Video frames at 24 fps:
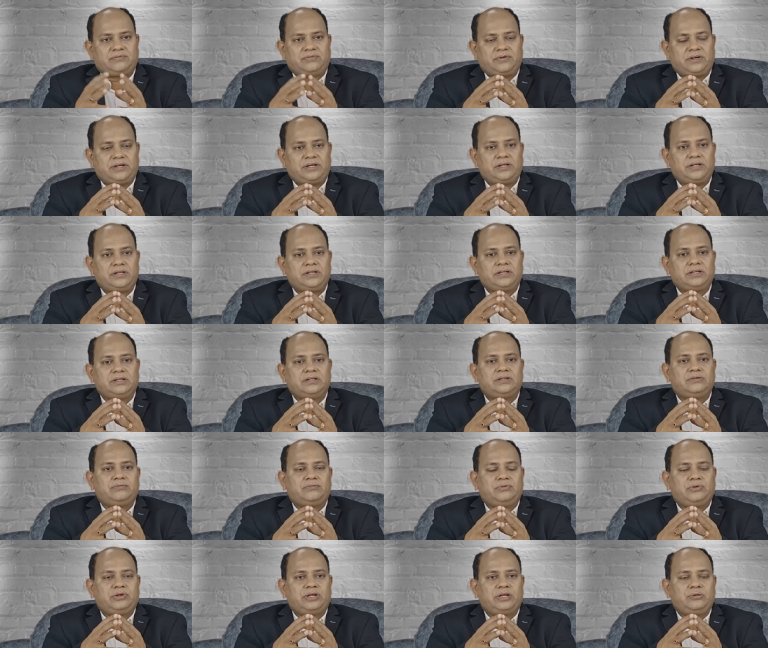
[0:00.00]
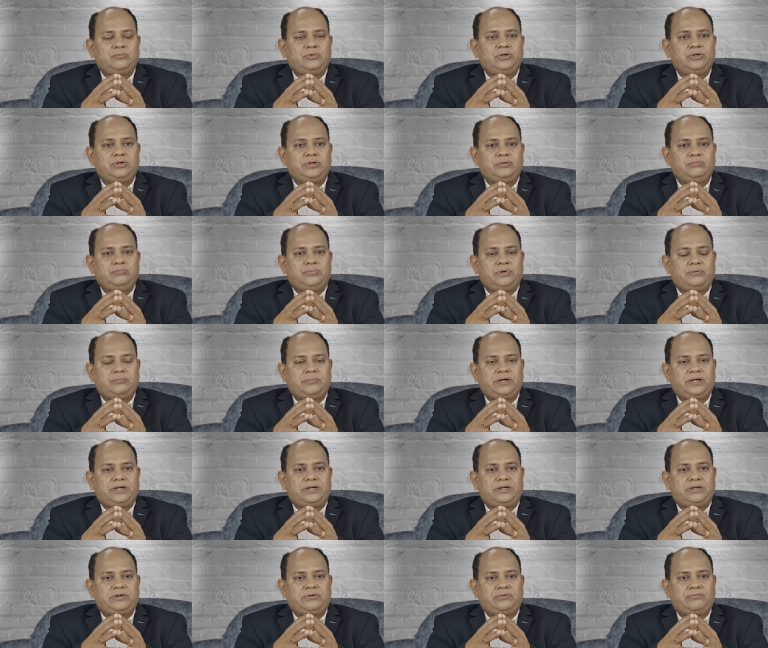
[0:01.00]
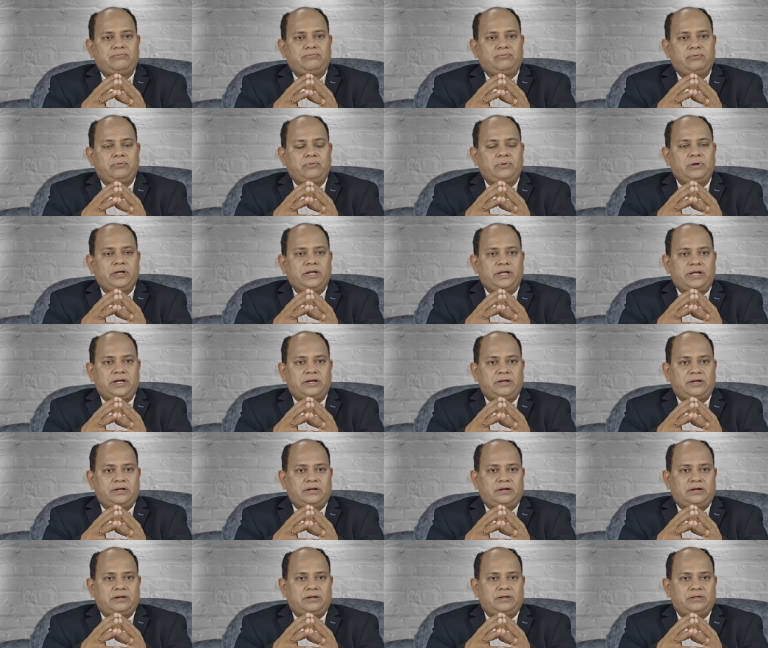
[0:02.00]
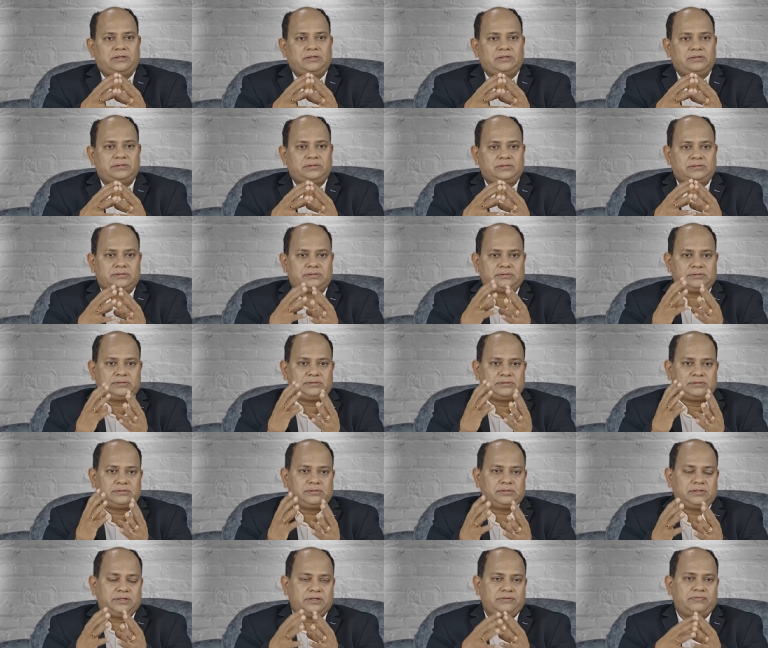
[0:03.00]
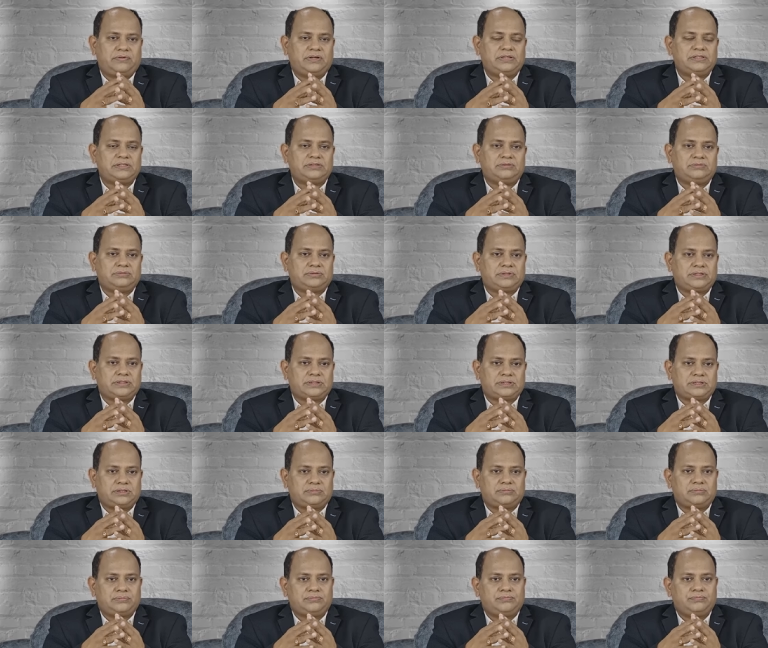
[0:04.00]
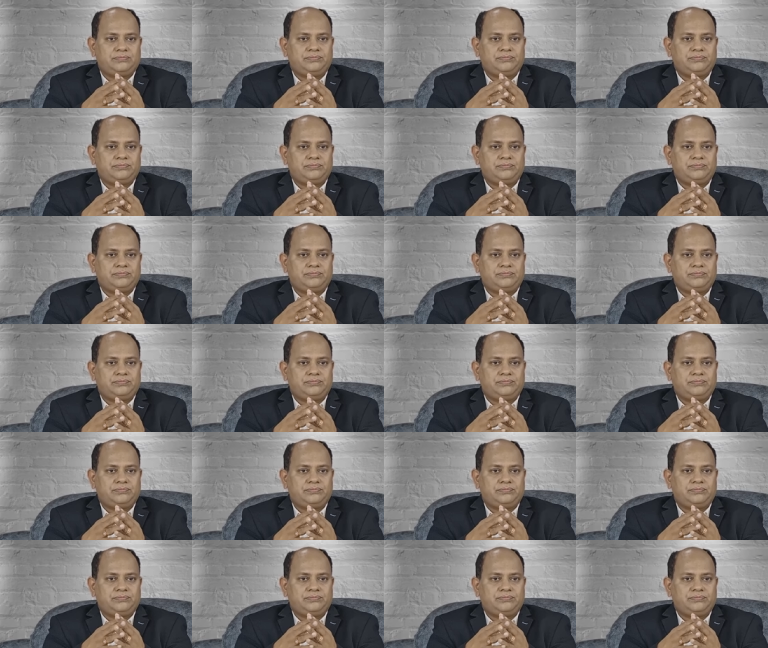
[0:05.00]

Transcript: of it, we are able to implement a four-layered uh, defensive system.